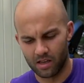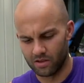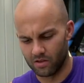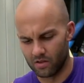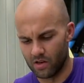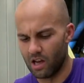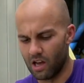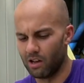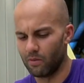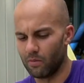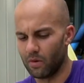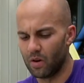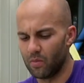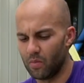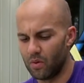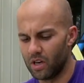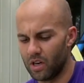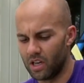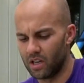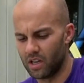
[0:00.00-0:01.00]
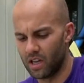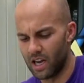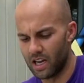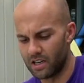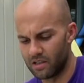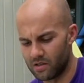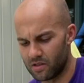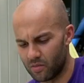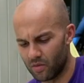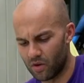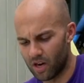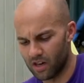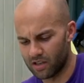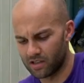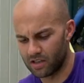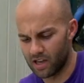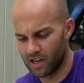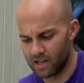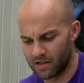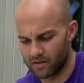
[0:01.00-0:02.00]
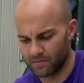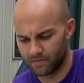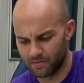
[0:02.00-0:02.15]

So now I'm gonna put in the hydrogen peroxide.